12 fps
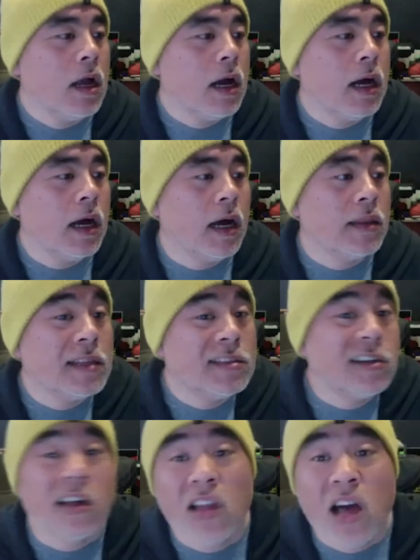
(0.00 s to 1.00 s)
That
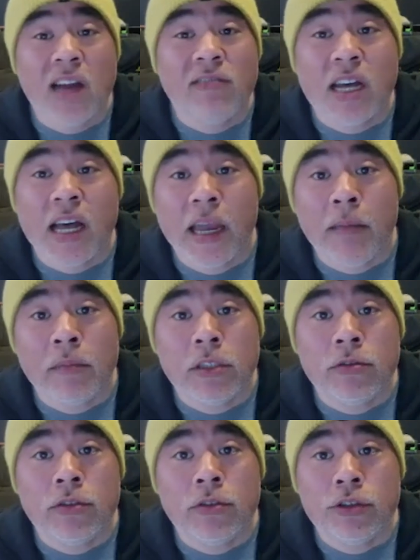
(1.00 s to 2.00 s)
took a lot of time
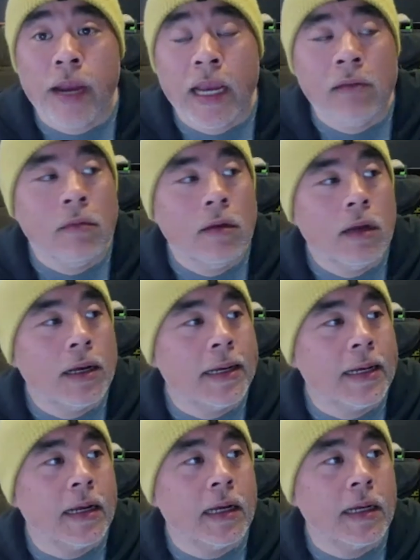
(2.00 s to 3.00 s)
to train,
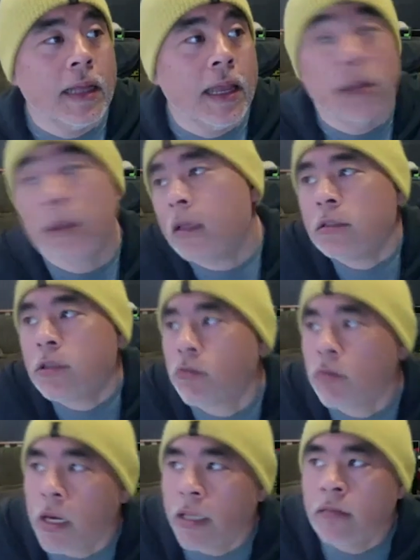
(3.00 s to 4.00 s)
and then to
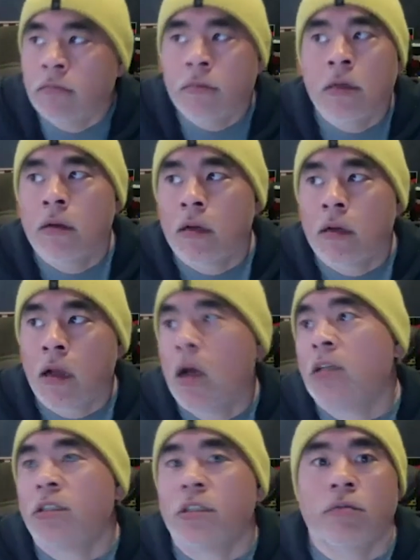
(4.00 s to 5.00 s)
run
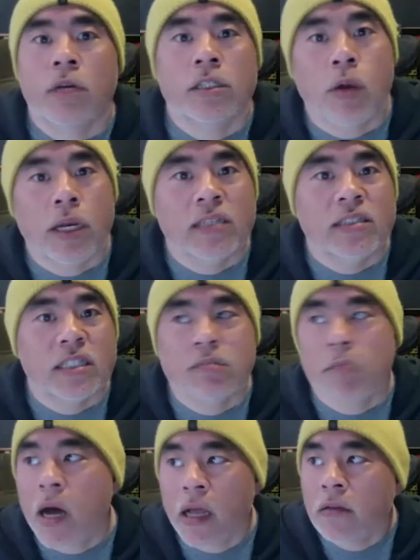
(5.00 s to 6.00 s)
26
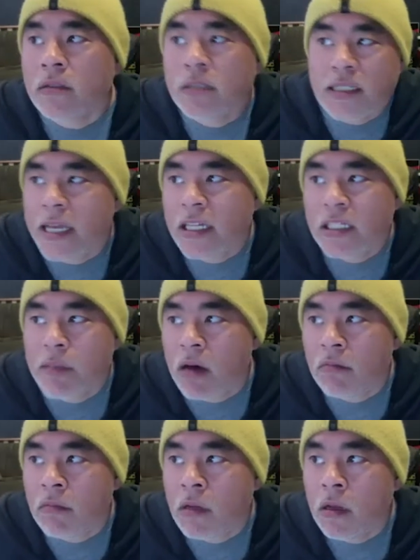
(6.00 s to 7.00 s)
miles. That takes
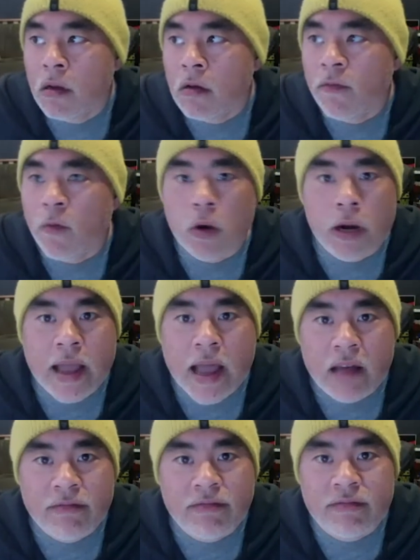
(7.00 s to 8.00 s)
about 5
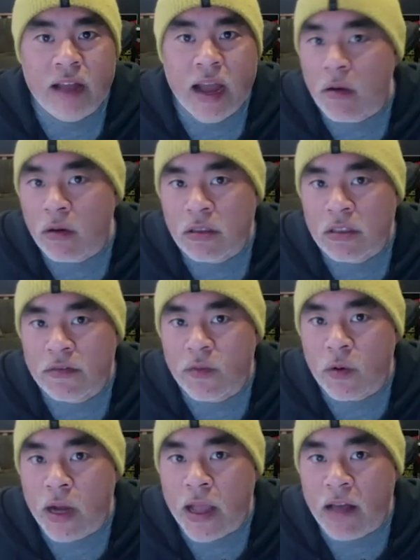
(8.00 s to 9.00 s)

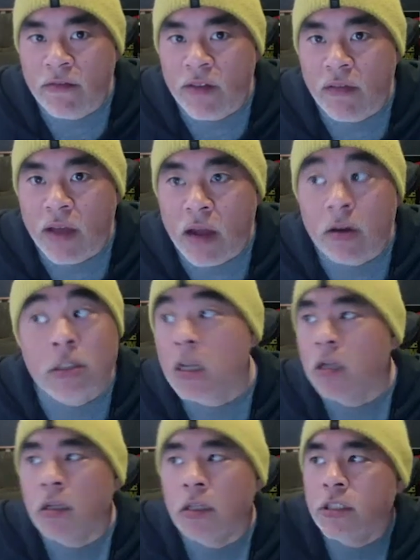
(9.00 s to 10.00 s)
hours.
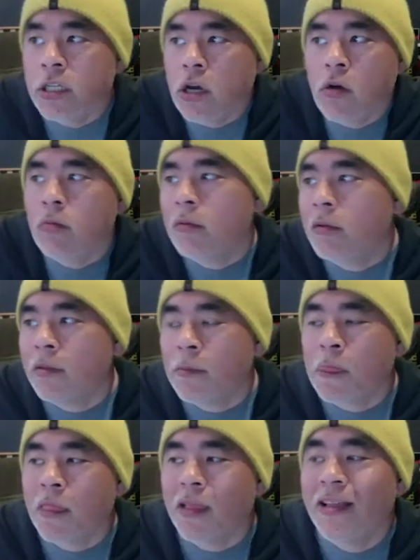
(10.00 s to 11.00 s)
So
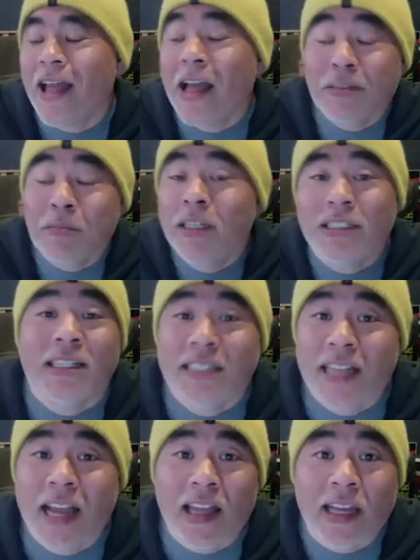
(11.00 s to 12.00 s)
as much as I
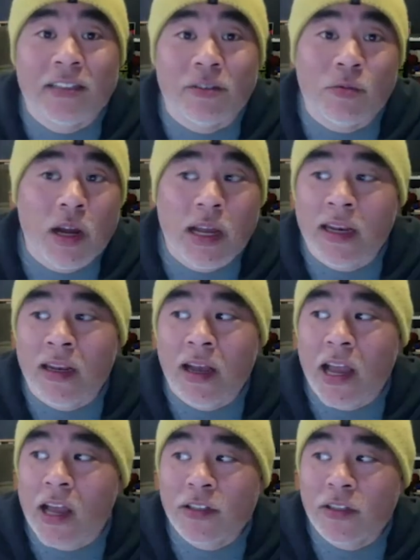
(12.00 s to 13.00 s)
say I like to run,
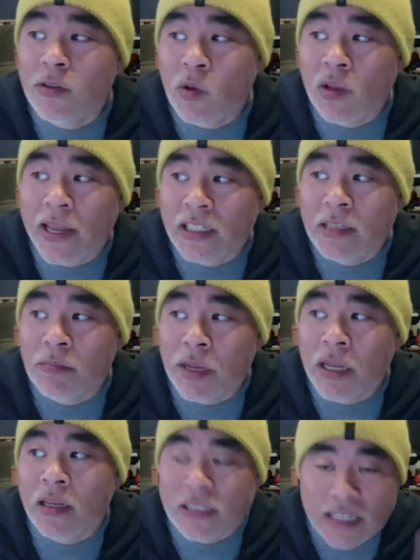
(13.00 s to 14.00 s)
I also don't like to
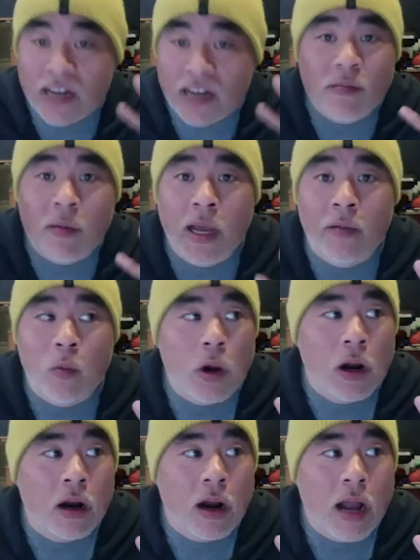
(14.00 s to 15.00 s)
be in a state of mind
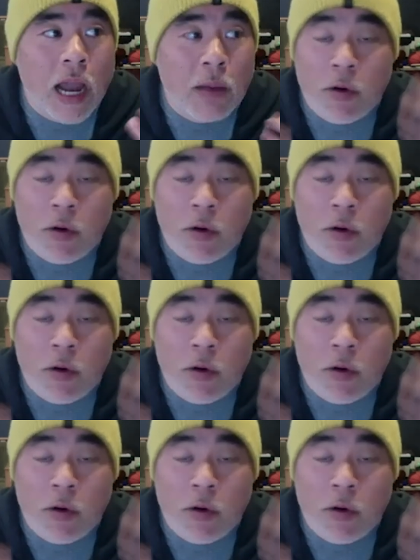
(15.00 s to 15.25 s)
where I'm